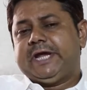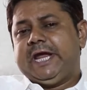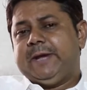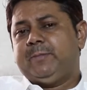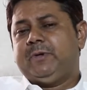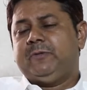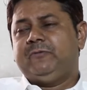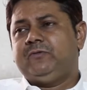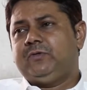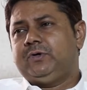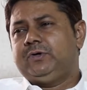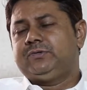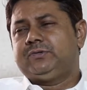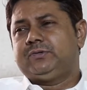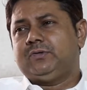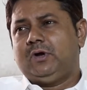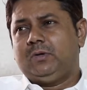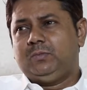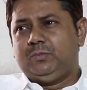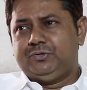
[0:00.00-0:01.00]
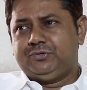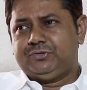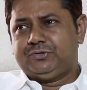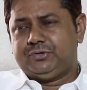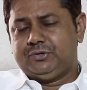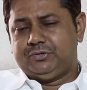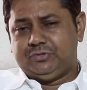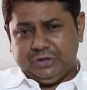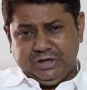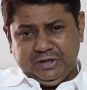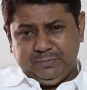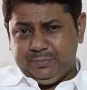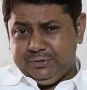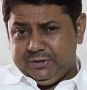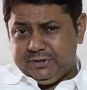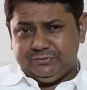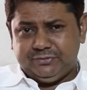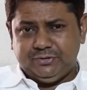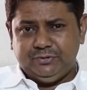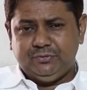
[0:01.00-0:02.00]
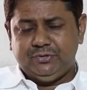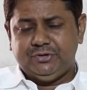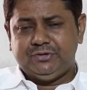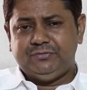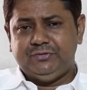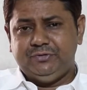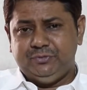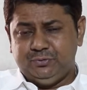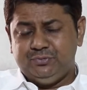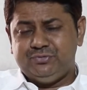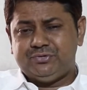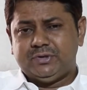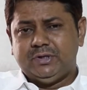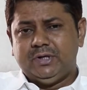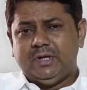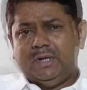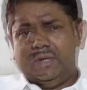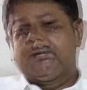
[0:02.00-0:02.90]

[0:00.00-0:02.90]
came up was almost 3 PSA units we used,